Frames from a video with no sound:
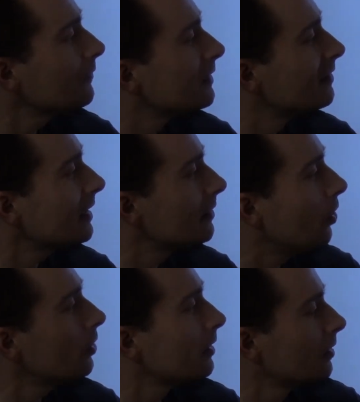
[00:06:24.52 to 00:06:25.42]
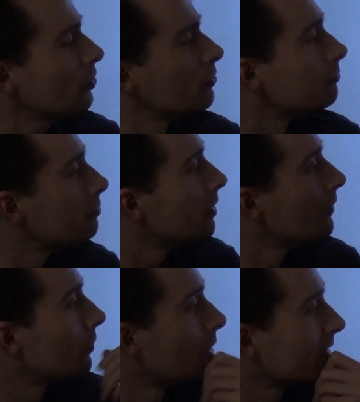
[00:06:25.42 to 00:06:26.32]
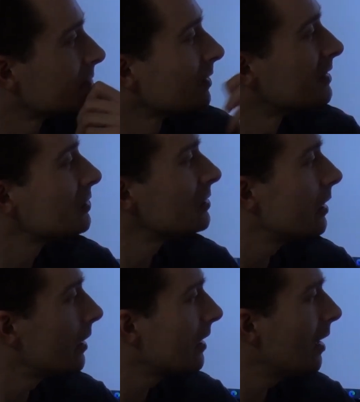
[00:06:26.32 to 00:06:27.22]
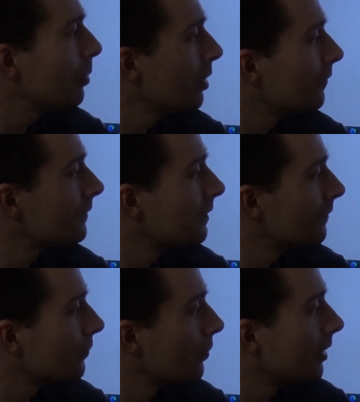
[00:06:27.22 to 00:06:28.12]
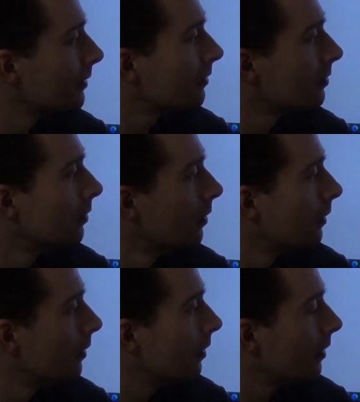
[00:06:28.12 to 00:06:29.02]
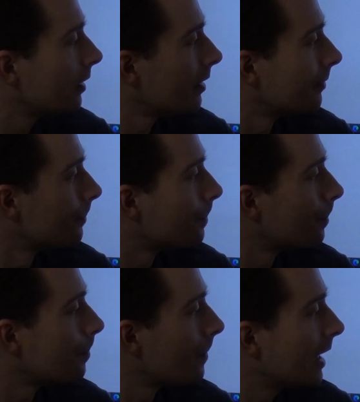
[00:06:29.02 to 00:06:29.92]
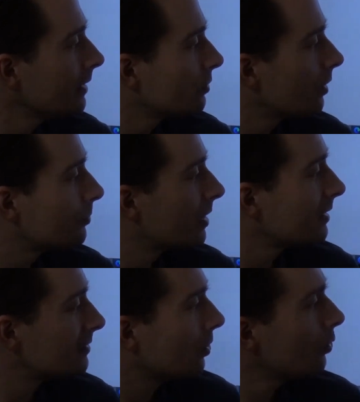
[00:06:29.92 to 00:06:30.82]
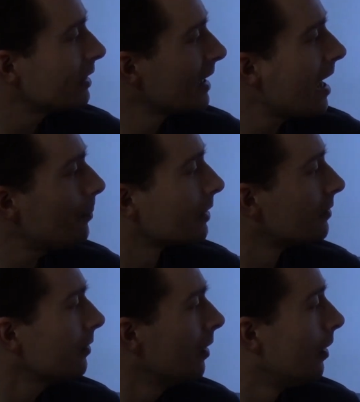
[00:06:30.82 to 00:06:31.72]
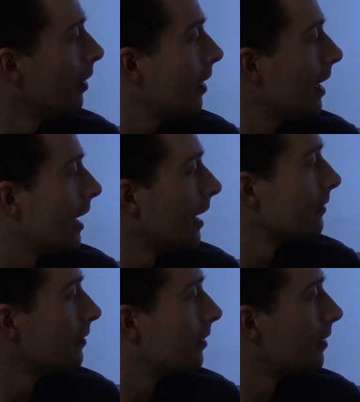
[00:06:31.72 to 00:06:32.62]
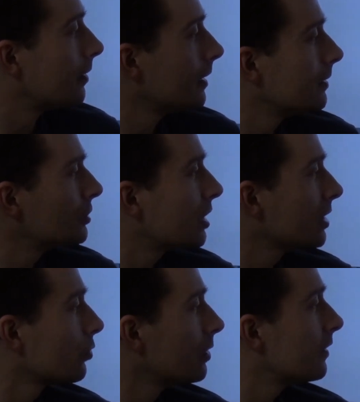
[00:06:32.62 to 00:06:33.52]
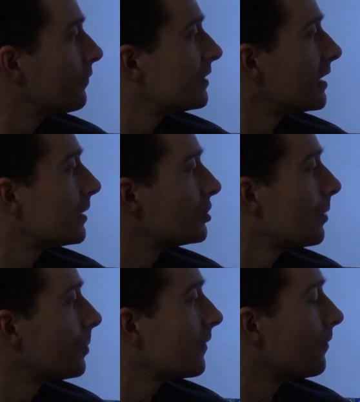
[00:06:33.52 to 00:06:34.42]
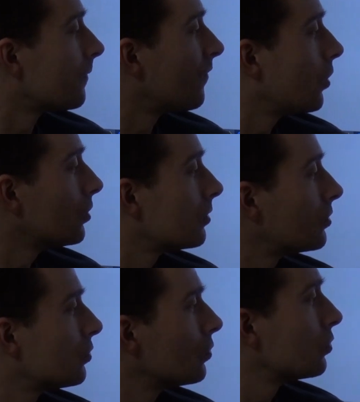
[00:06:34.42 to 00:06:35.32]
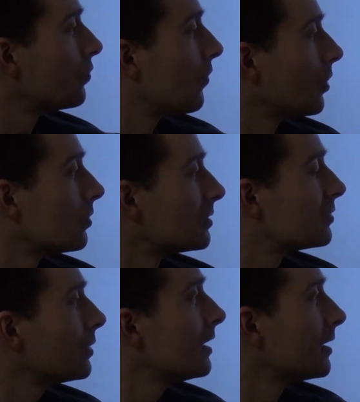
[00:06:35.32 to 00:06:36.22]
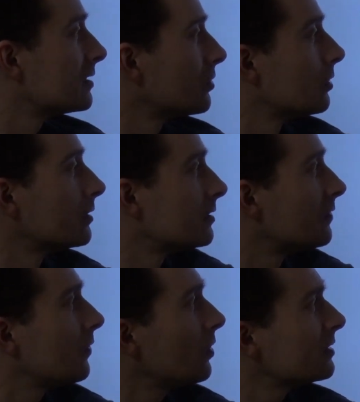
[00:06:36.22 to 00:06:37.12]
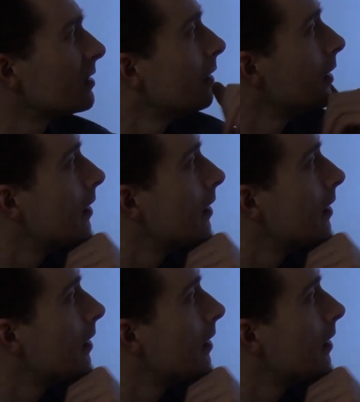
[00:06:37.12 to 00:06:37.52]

even that long ago, if you ask me. So there are a couple of different minor updates already happen. And in general, if they are jumping from 4.2 to 4.3 and so on and so forth,